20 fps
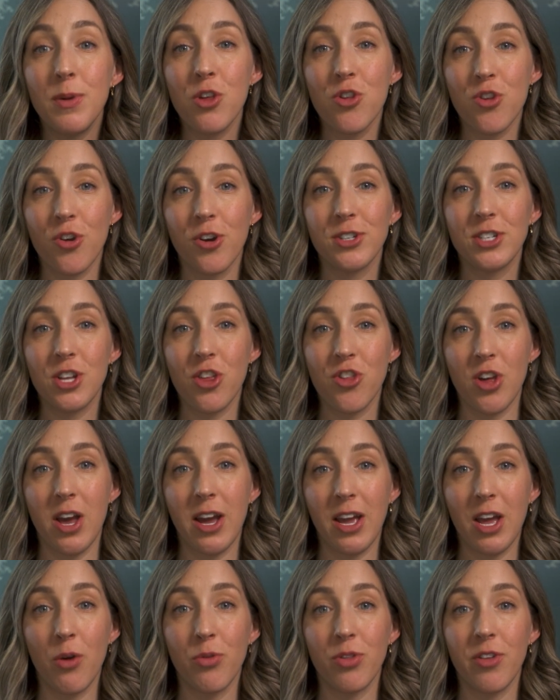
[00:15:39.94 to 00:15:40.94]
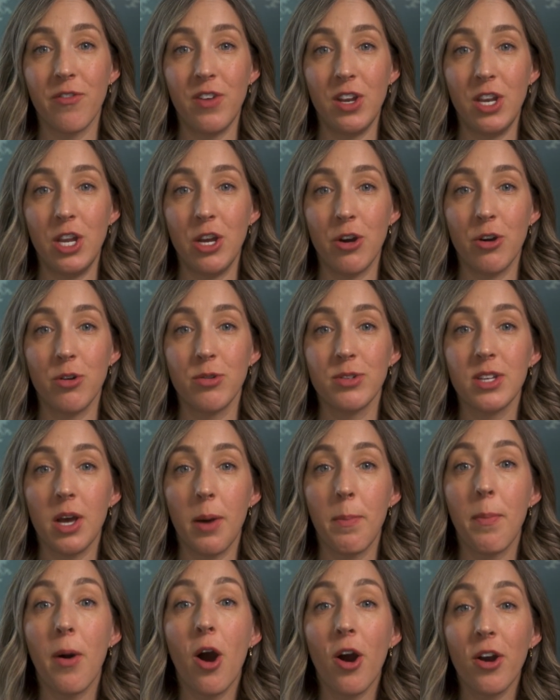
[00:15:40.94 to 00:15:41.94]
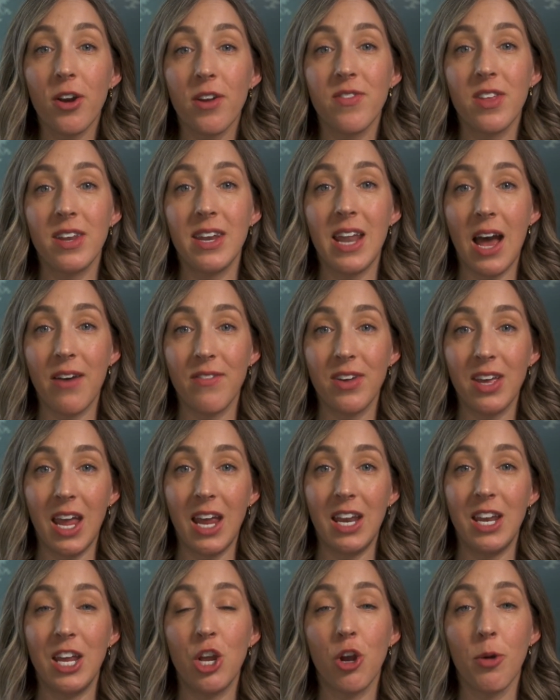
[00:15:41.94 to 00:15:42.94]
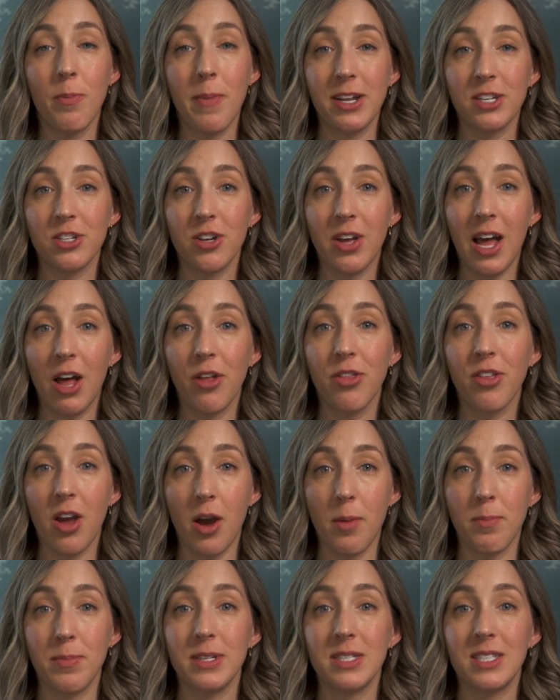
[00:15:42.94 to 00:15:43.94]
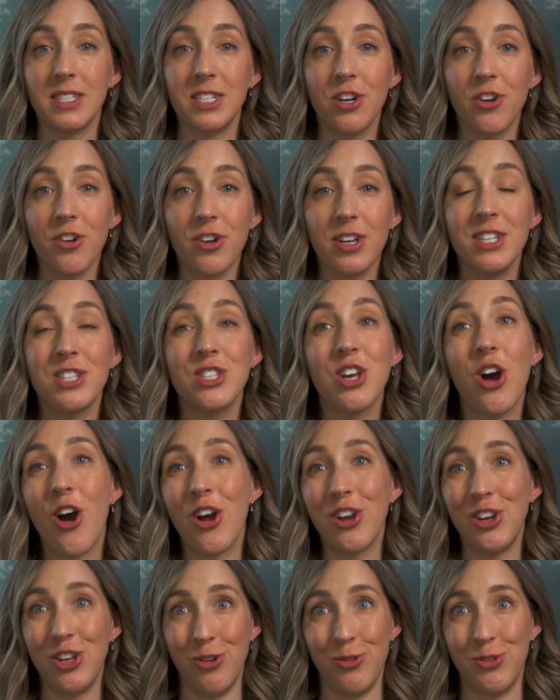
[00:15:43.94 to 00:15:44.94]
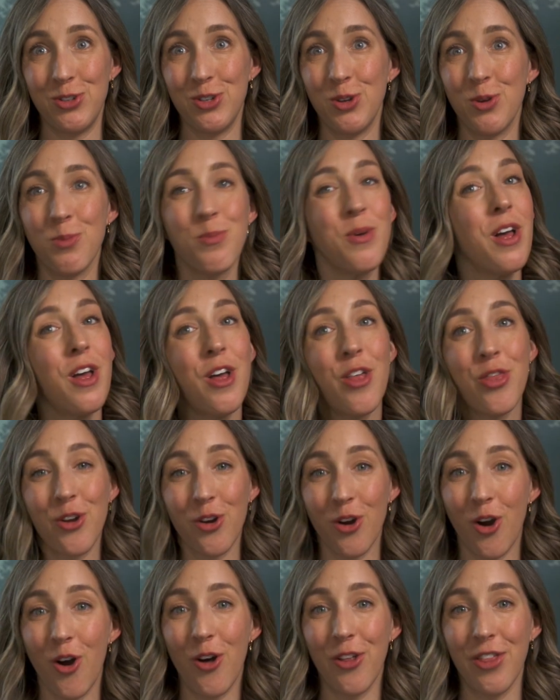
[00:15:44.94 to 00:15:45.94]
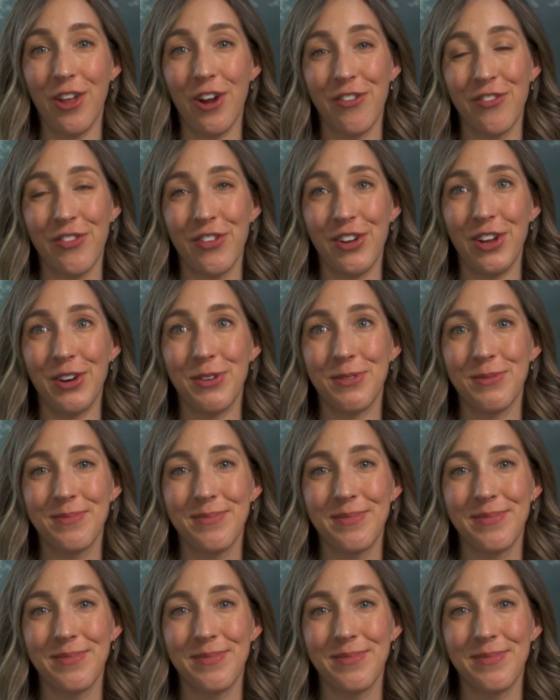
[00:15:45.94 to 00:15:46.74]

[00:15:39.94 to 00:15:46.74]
be sure to check out the videos, a part of the Navigating Your Mental Health Compass series on YouTube. They're all there for you.